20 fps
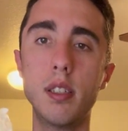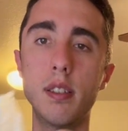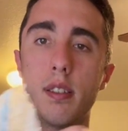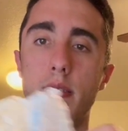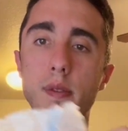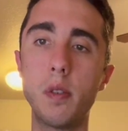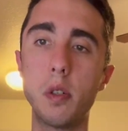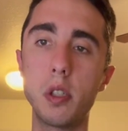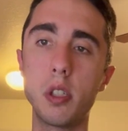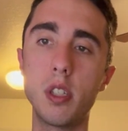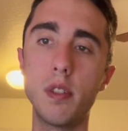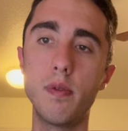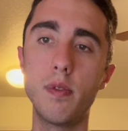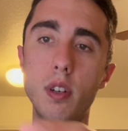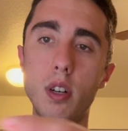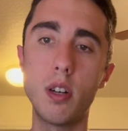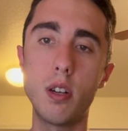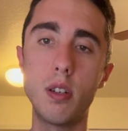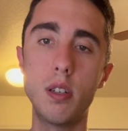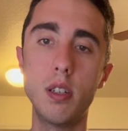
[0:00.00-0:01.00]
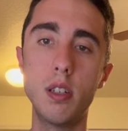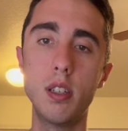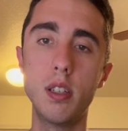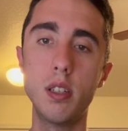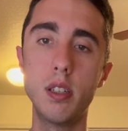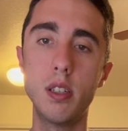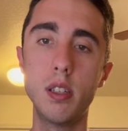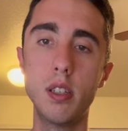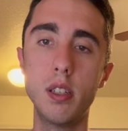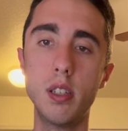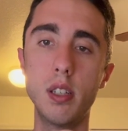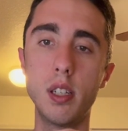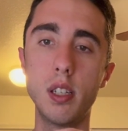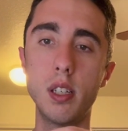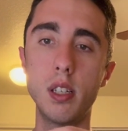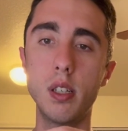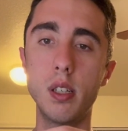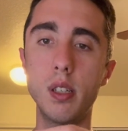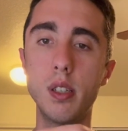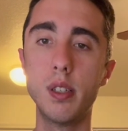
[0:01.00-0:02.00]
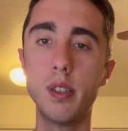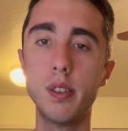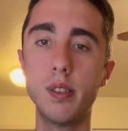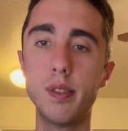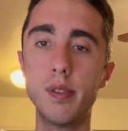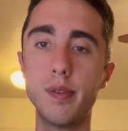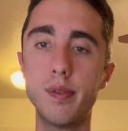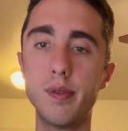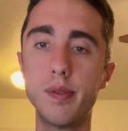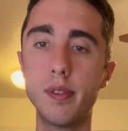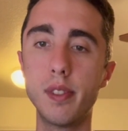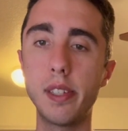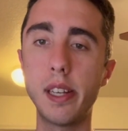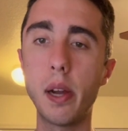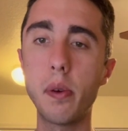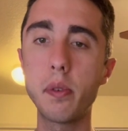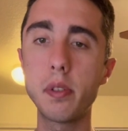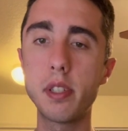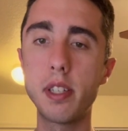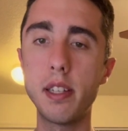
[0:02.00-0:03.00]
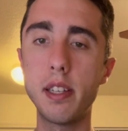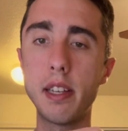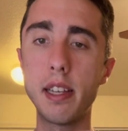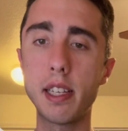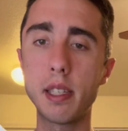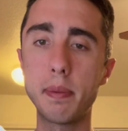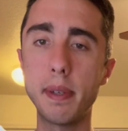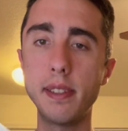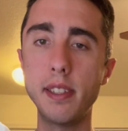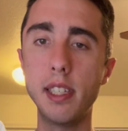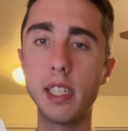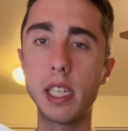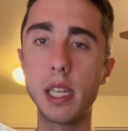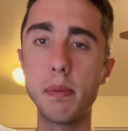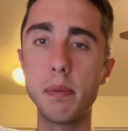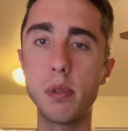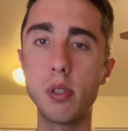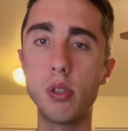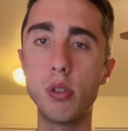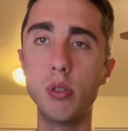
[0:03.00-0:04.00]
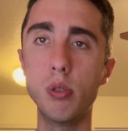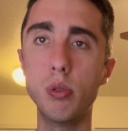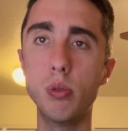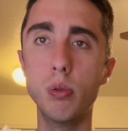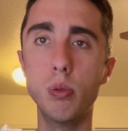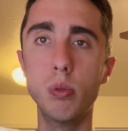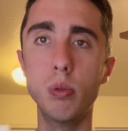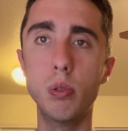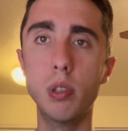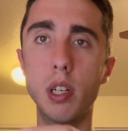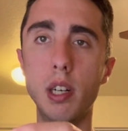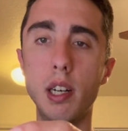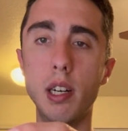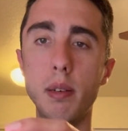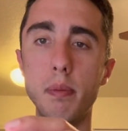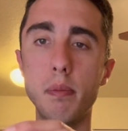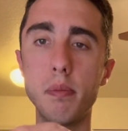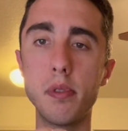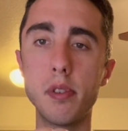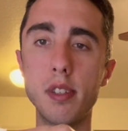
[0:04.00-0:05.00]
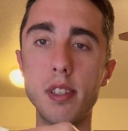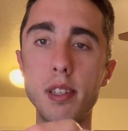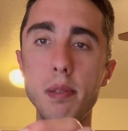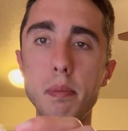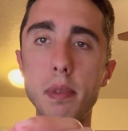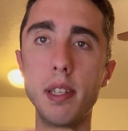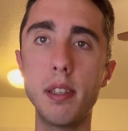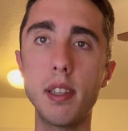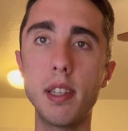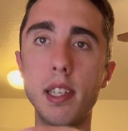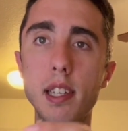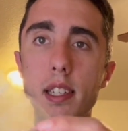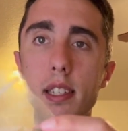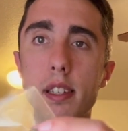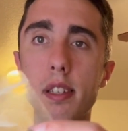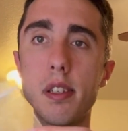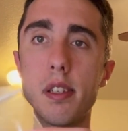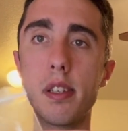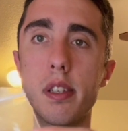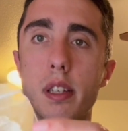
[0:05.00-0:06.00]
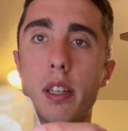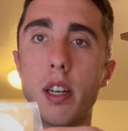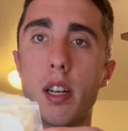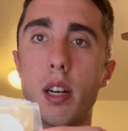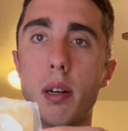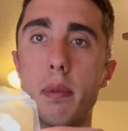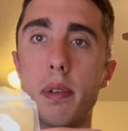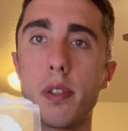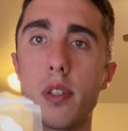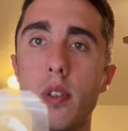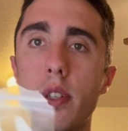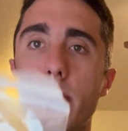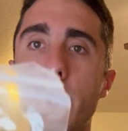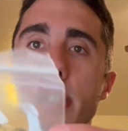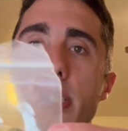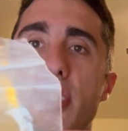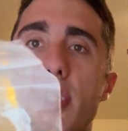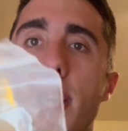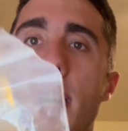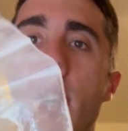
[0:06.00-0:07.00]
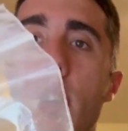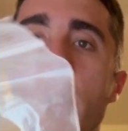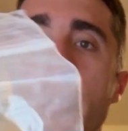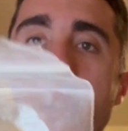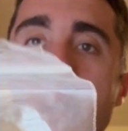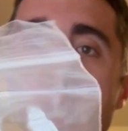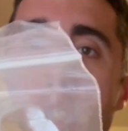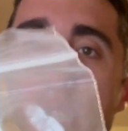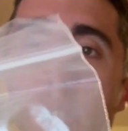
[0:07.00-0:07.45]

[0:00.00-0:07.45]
First of all, and I wasn't expecting him to send me these until he reached out.